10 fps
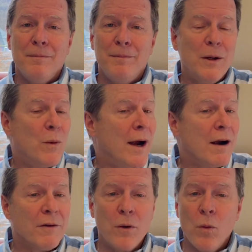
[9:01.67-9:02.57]

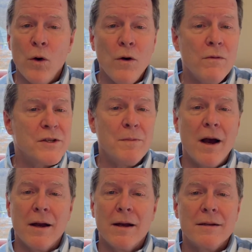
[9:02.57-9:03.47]
Beware the wolves
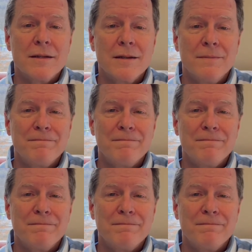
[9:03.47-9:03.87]
among us.